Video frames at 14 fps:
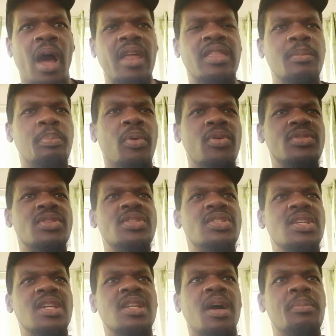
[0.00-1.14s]
I think persons
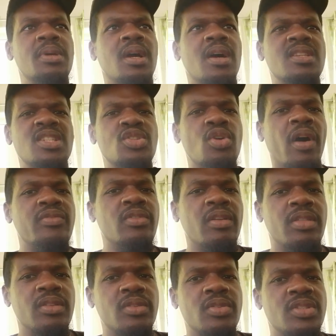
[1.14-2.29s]
say that because they don't have
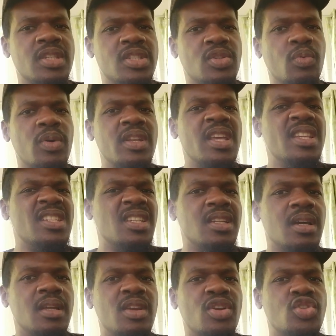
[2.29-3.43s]
nothing to say. So when they say
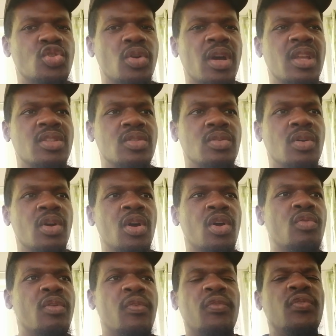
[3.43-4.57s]
that, they're trying to
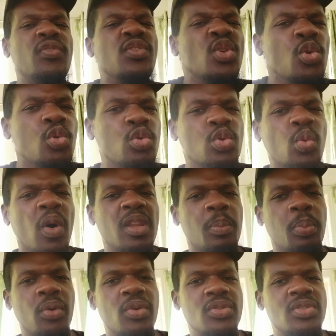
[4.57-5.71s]
refute what the
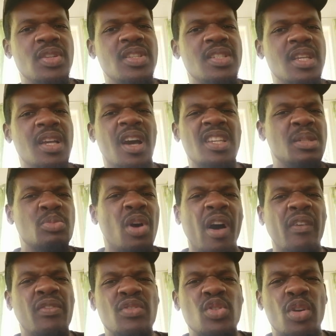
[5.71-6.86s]
person is saying because they
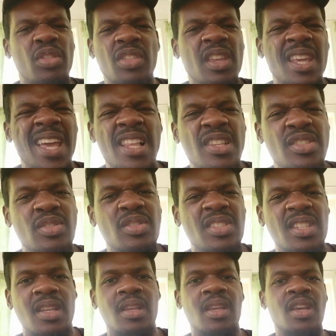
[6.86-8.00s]
don't have nothing else to
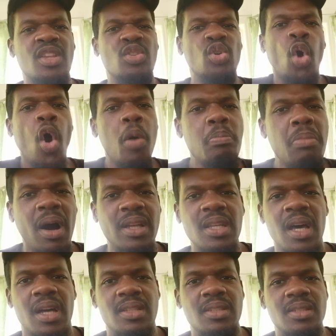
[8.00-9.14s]
say to combat
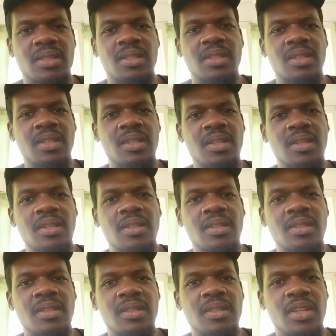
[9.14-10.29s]
that.
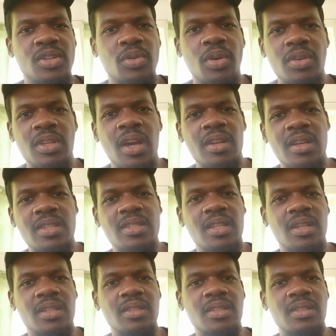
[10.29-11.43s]
You
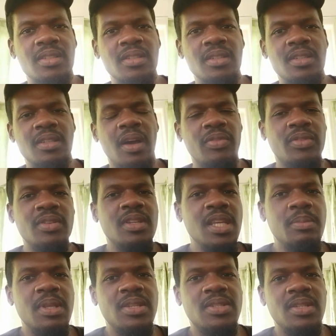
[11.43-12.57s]
understand? You have to
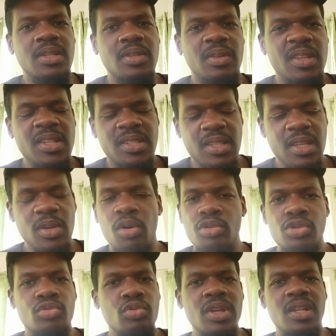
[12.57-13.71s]
deep this thing, this thing
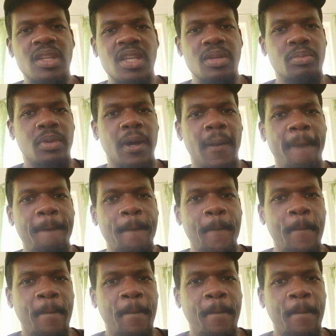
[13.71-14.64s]
goes real deep, man.